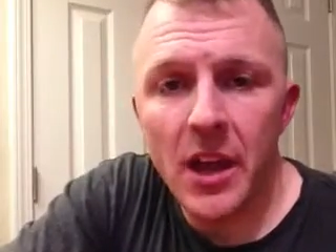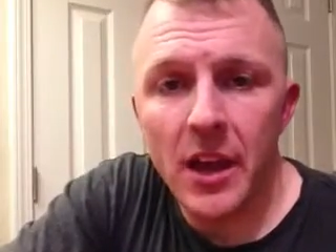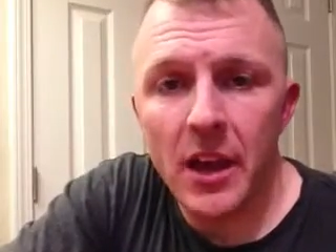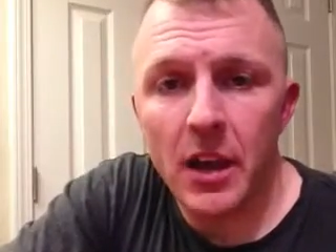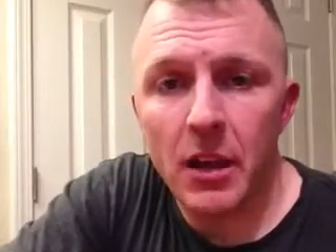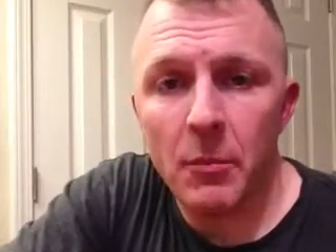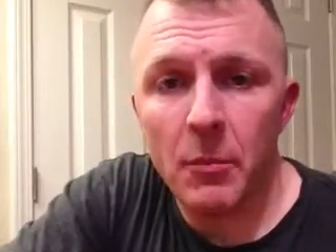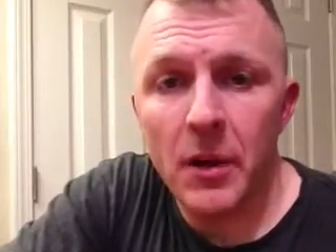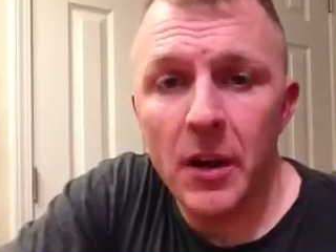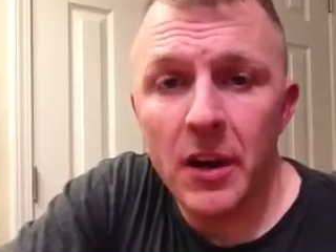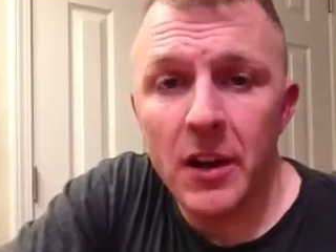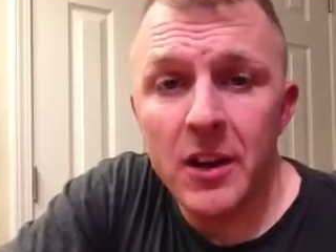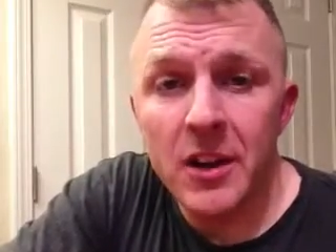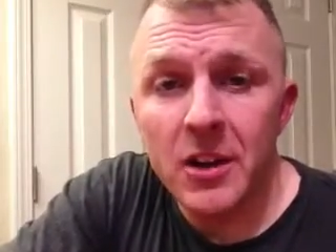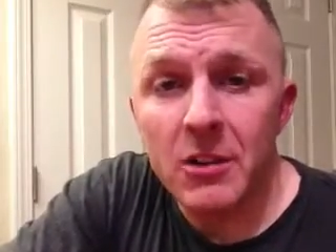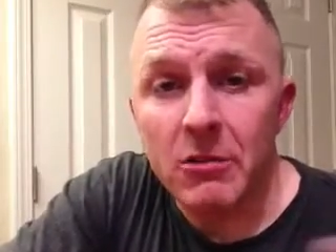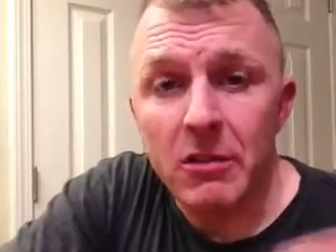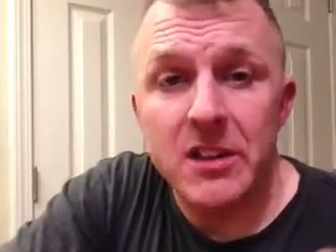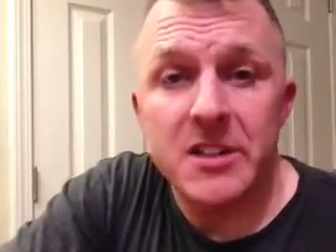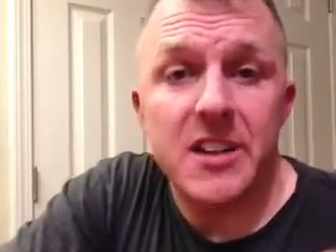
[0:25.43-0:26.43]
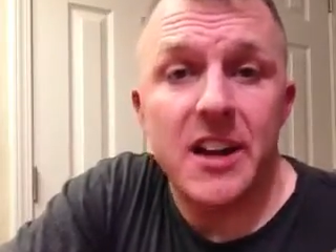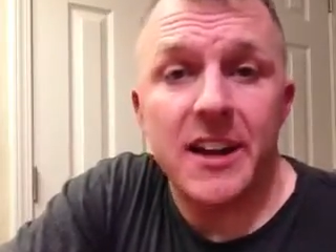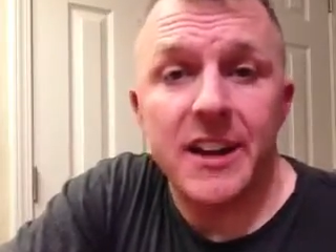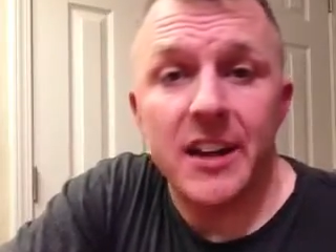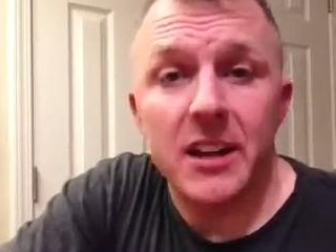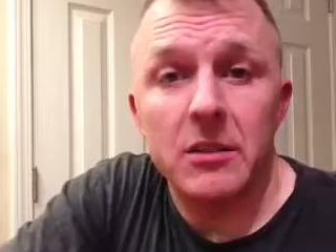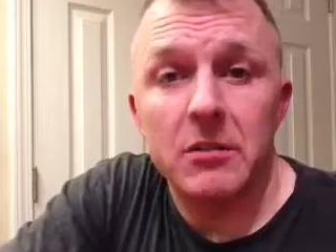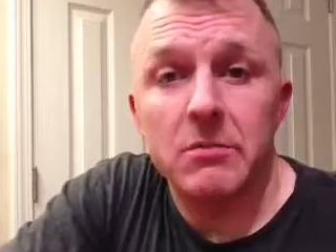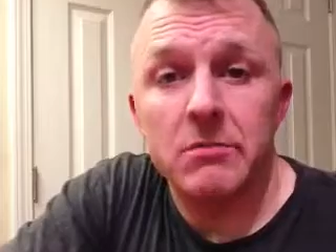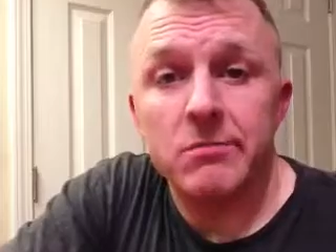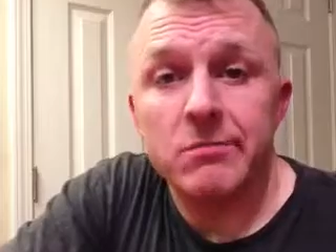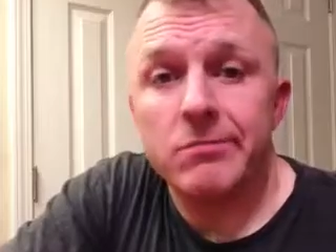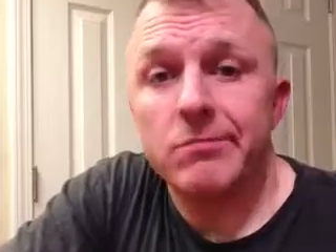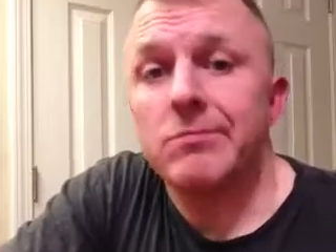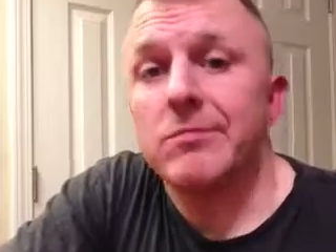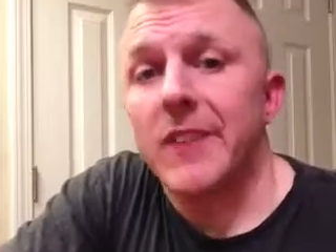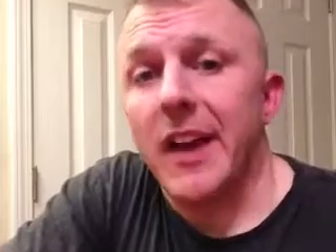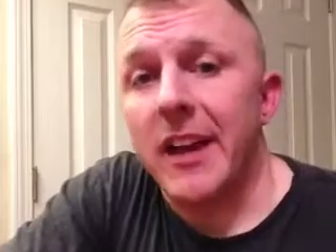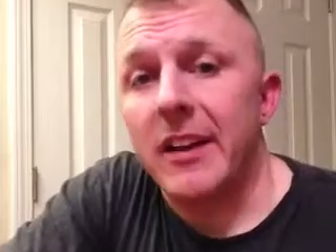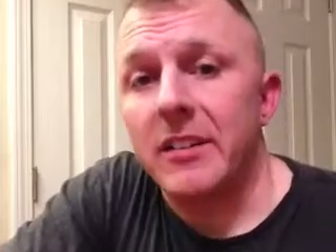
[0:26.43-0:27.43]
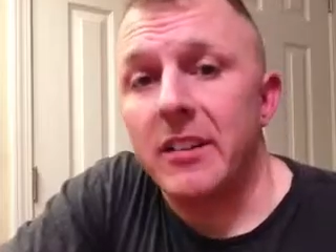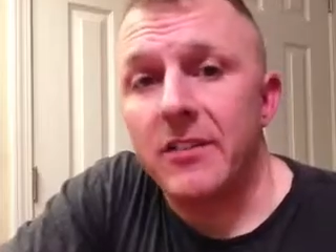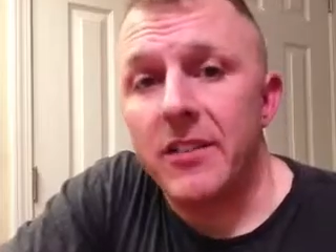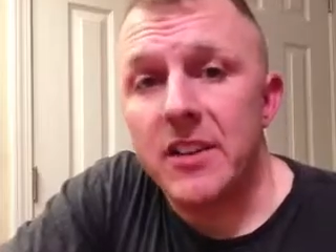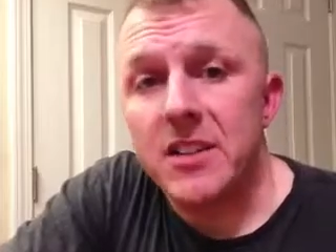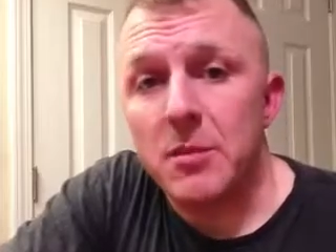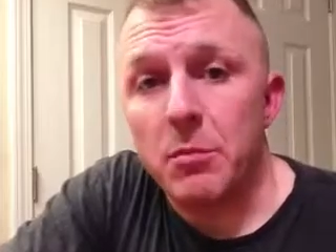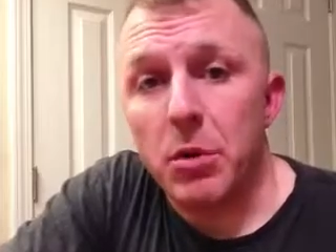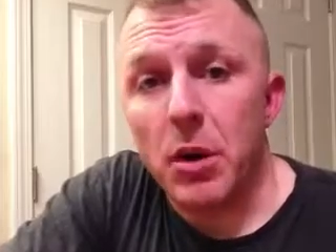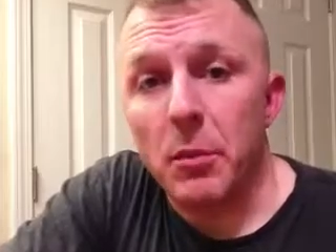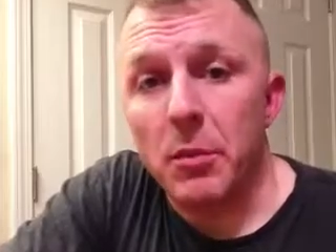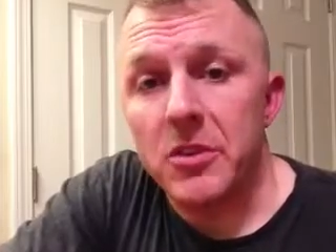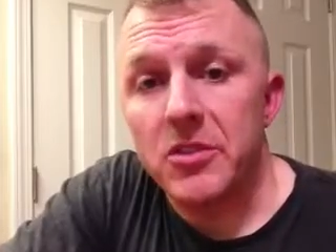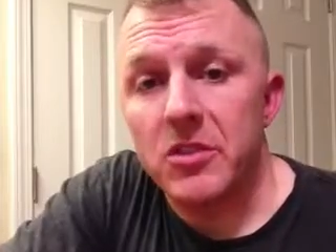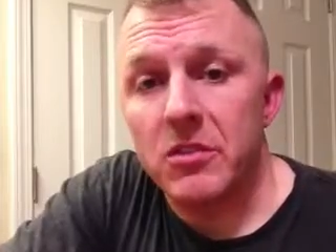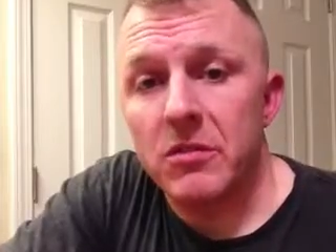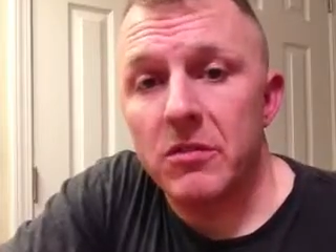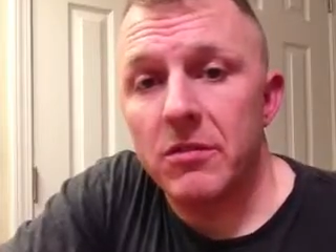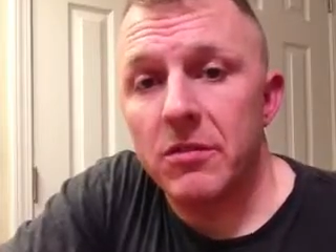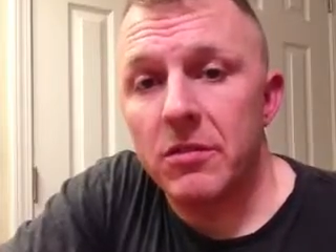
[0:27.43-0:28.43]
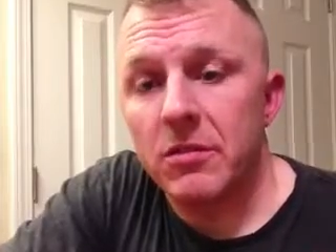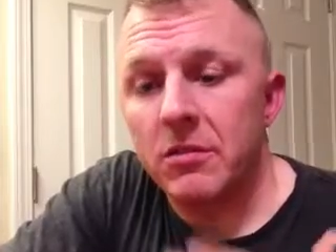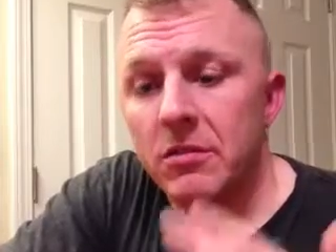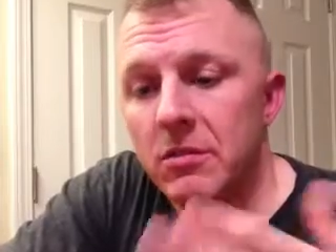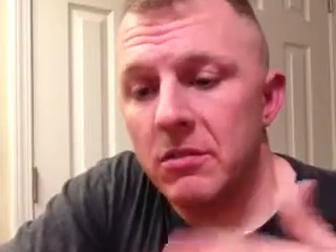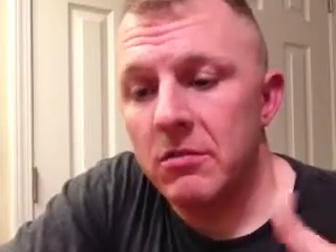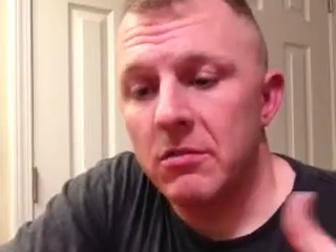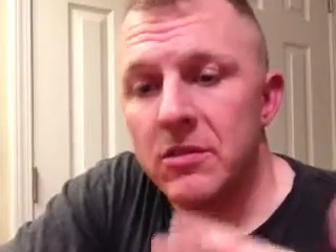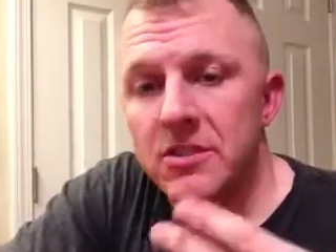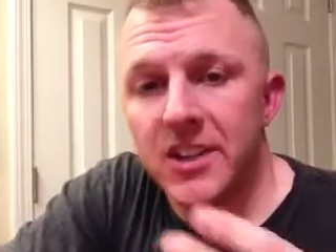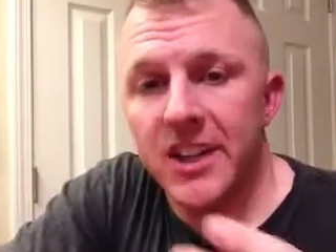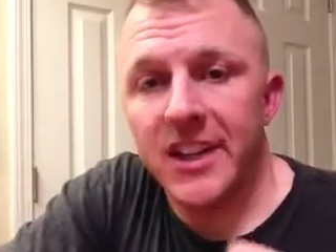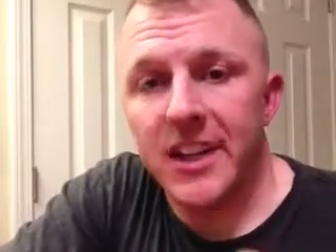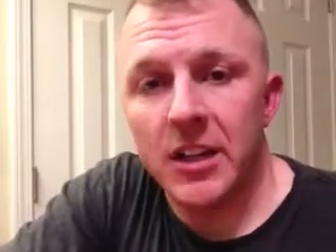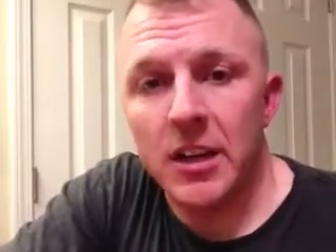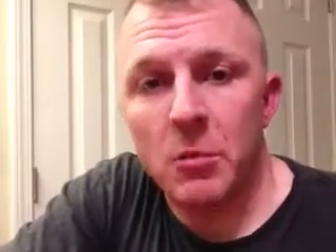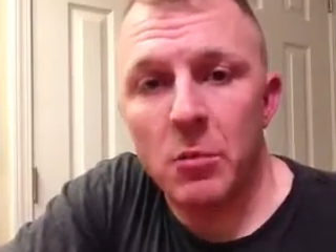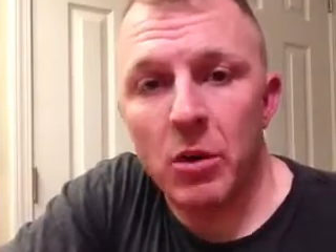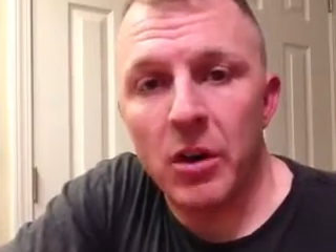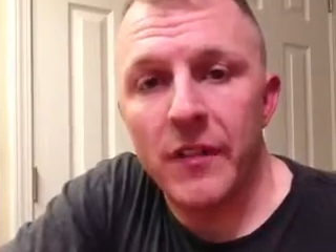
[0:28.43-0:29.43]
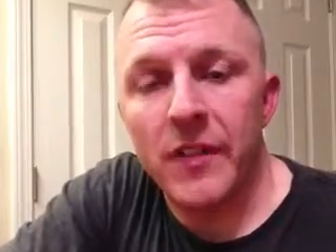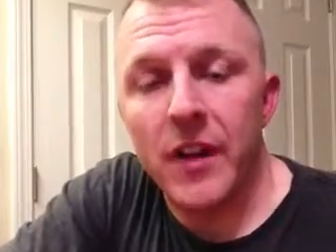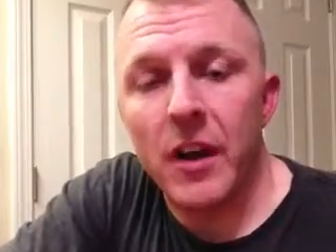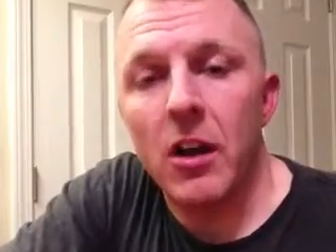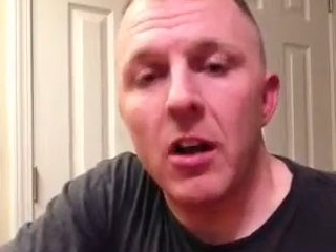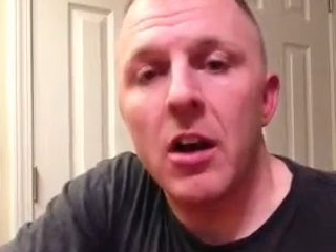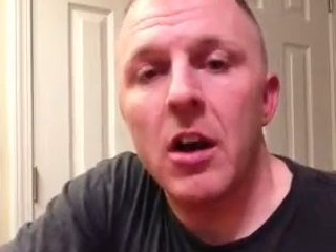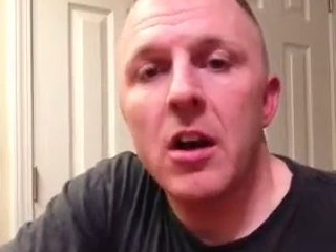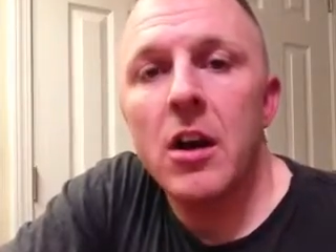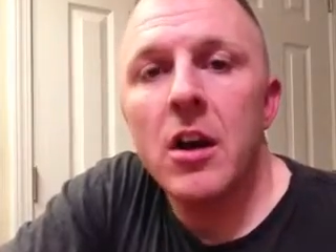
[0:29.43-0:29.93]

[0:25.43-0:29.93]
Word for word: um, resetting it kind of defeats the purpose of setting a number in there.